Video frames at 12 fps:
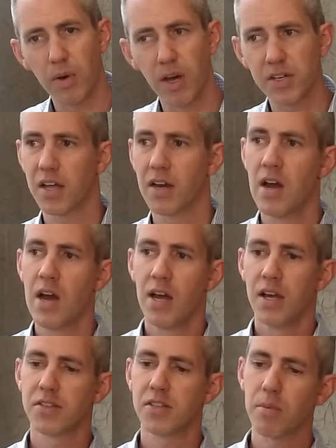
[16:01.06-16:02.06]
much that
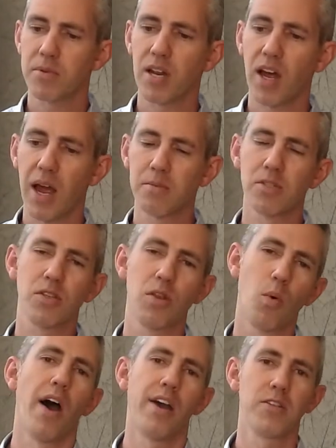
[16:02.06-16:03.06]
sometimes
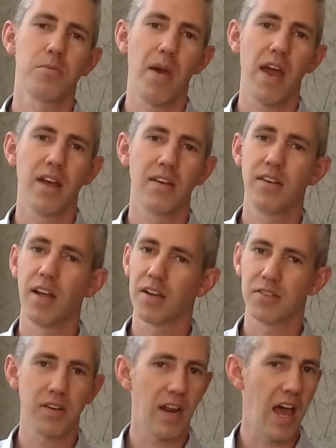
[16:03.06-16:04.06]
the wise man
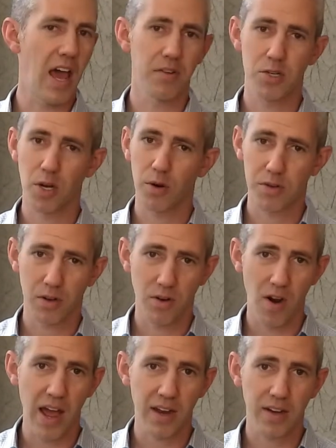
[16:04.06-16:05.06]
doesn't have a joke to
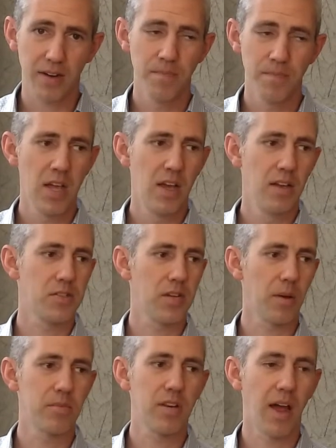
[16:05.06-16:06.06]
crack.
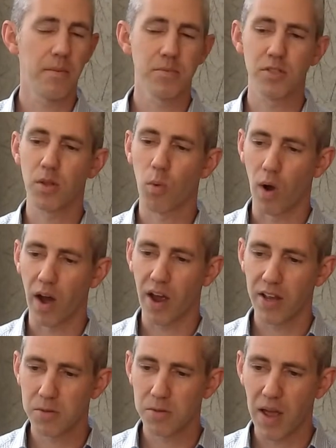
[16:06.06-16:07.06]
Sometimes the
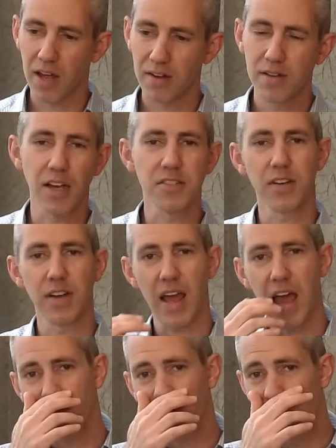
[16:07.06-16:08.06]
wise man doesn't
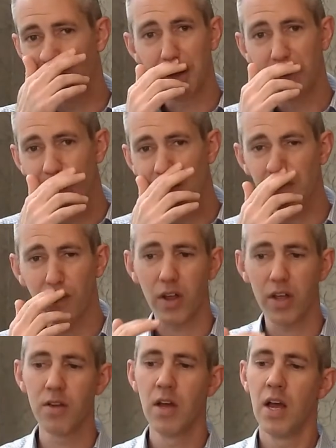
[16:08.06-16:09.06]
have good news
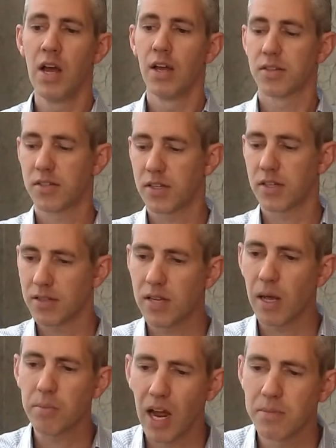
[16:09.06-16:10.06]
for you.
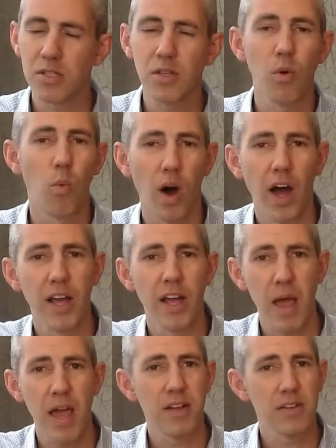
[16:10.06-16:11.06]
Sometimes the
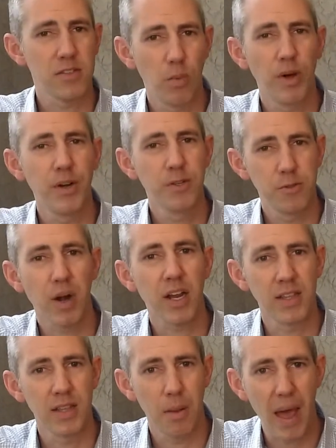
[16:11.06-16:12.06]
wise man is the one who's
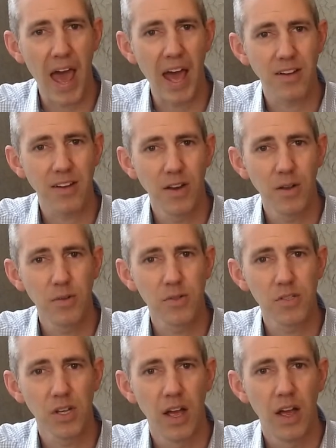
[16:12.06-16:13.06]
bringing the bad
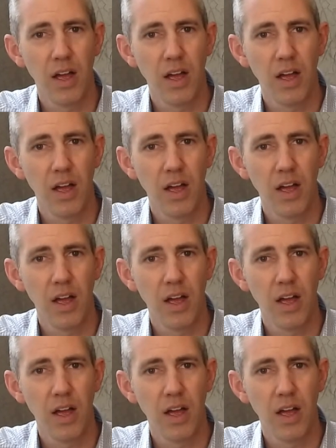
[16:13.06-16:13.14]
news,